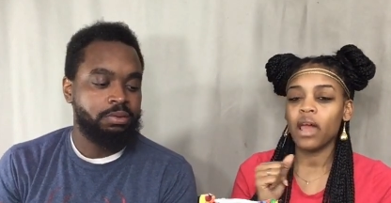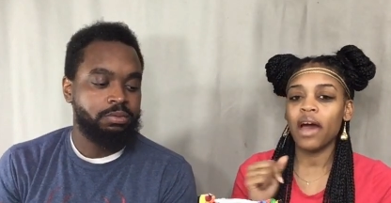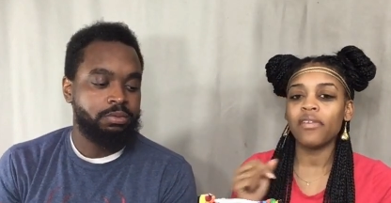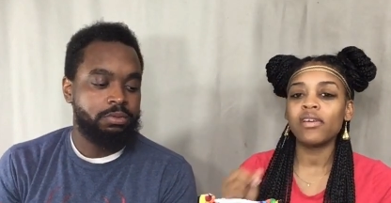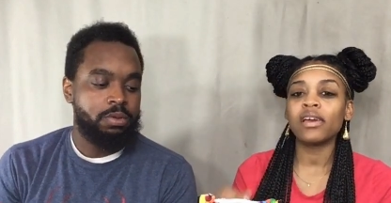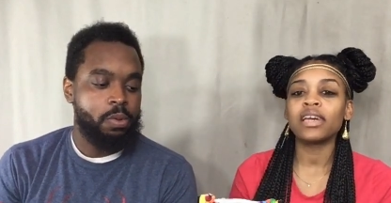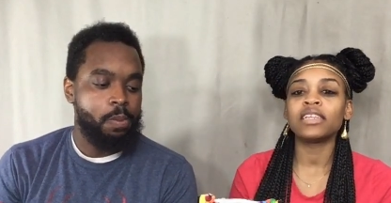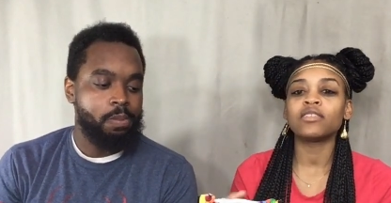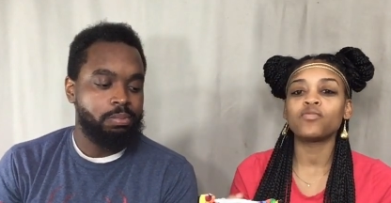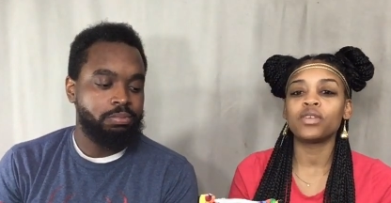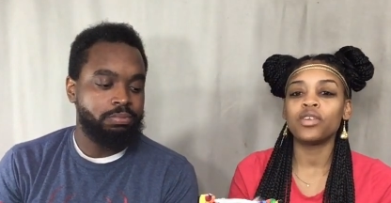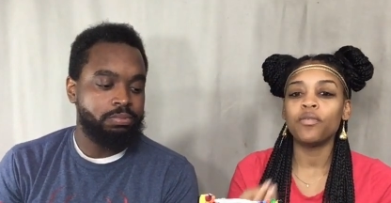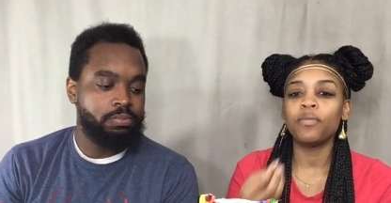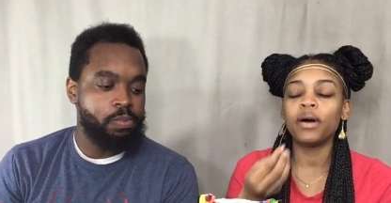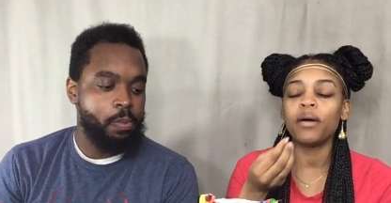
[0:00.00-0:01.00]
Speaker 1: I think it's
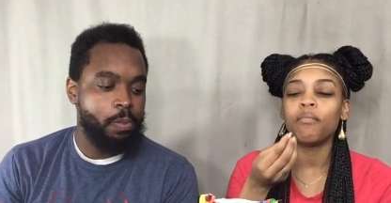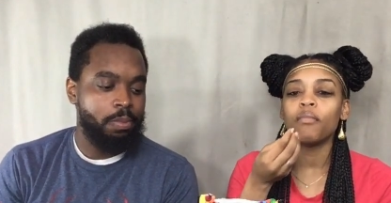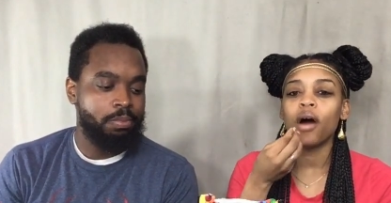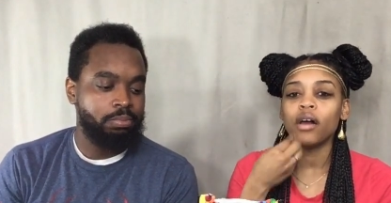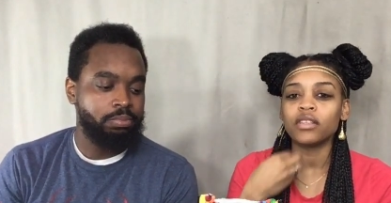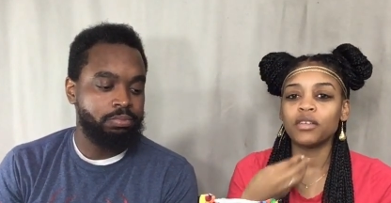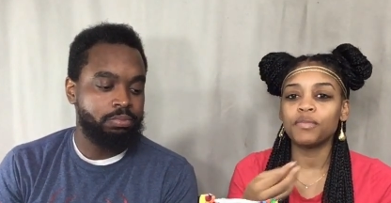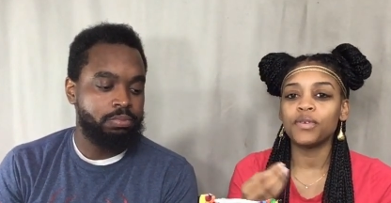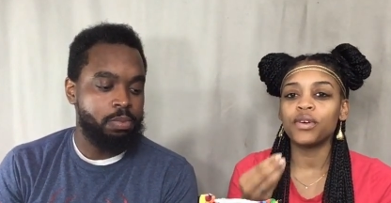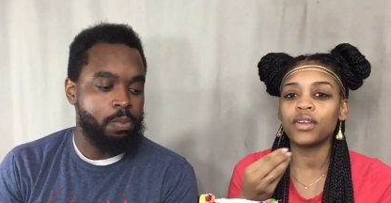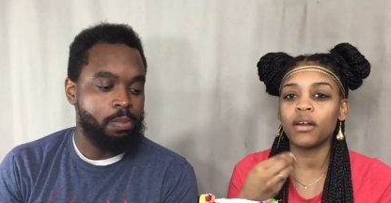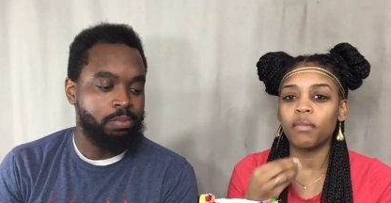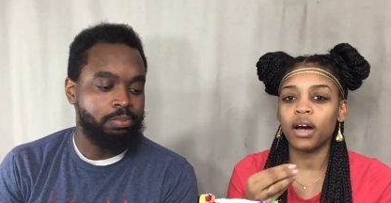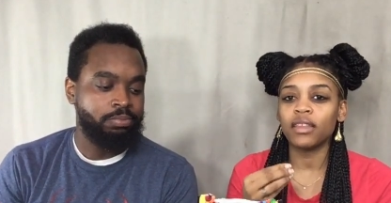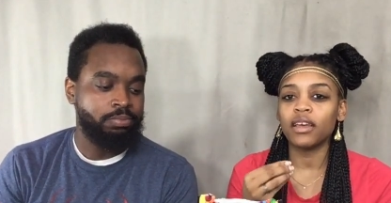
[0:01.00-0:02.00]
when you put multiple
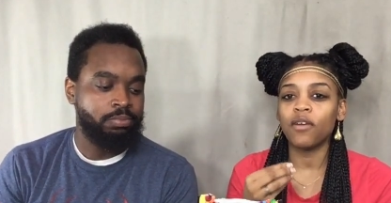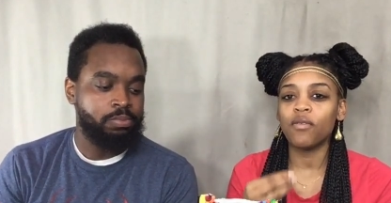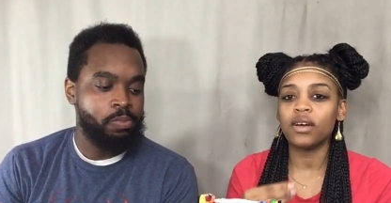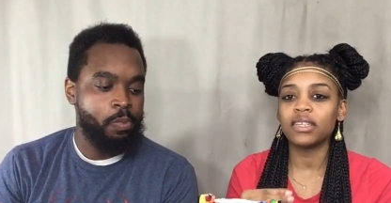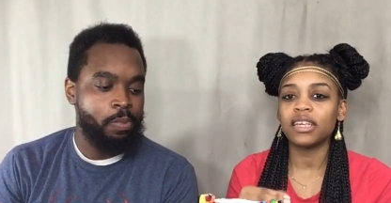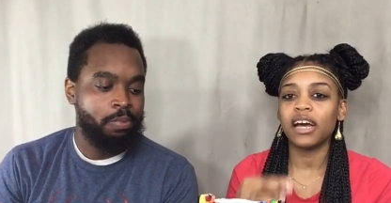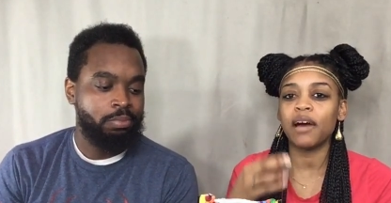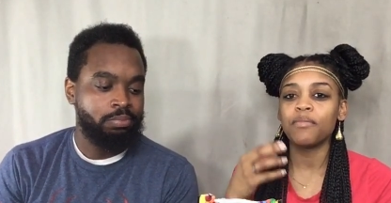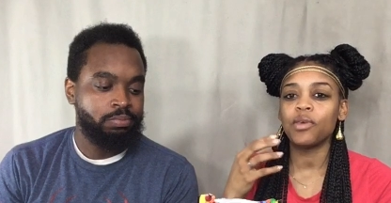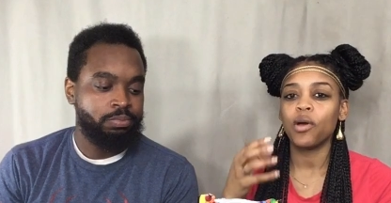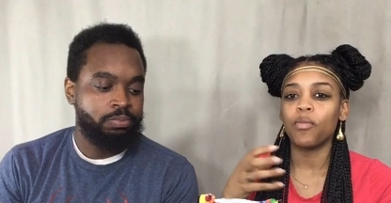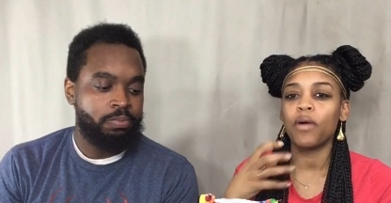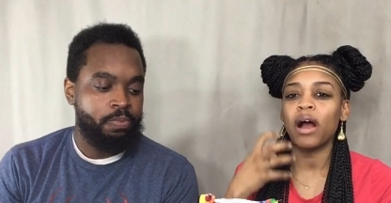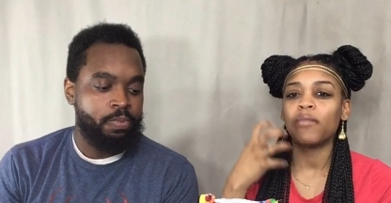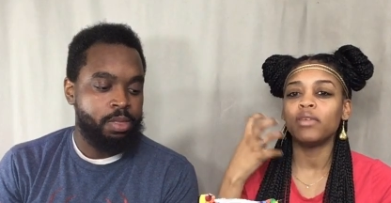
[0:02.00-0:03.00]
in your mouth at one time,
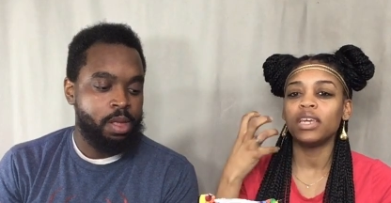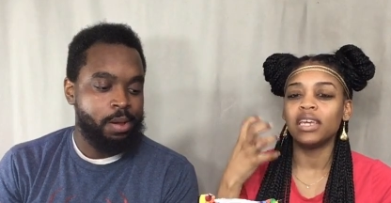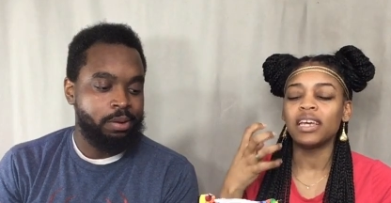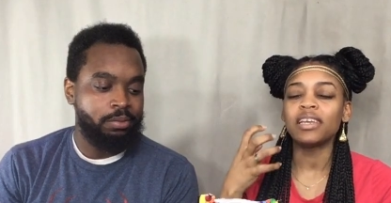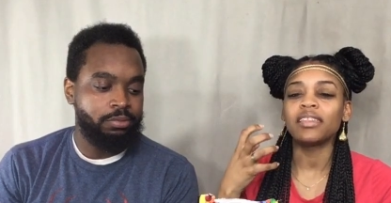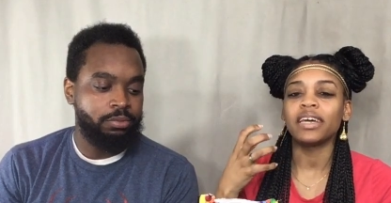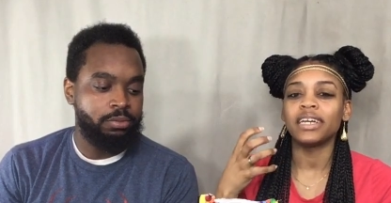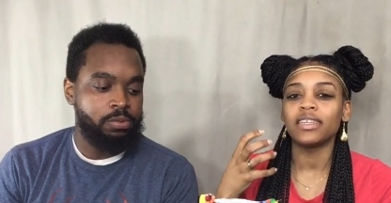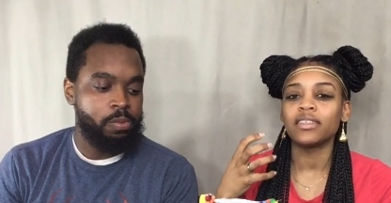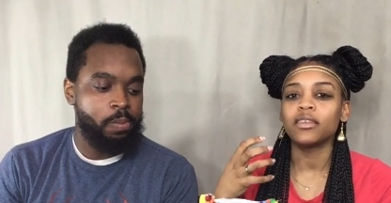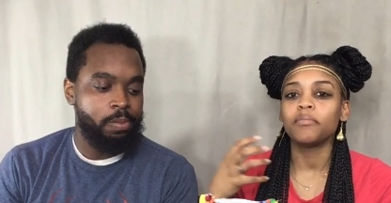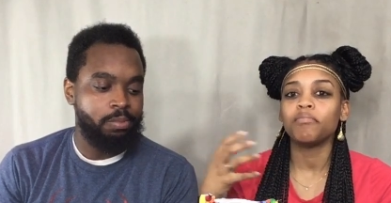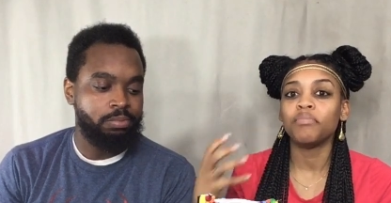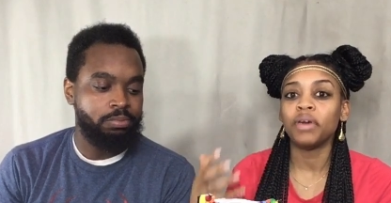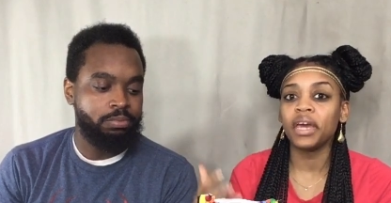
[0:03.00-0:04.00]
you'll probably get
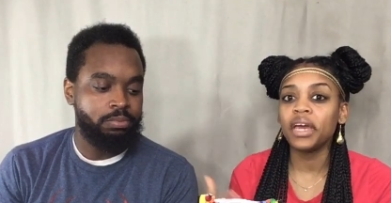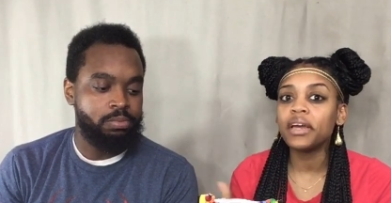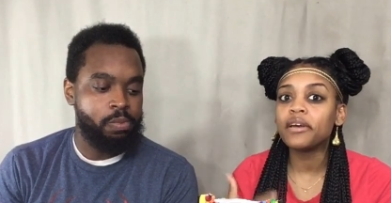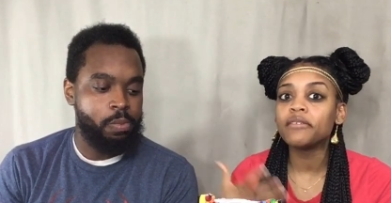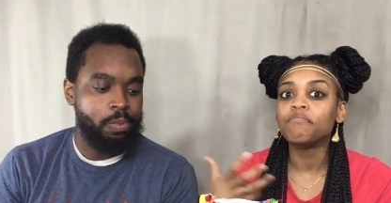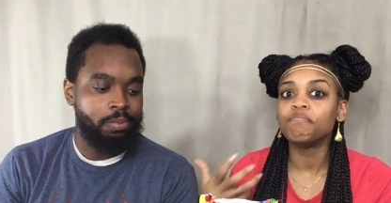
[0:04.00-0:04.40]
like the big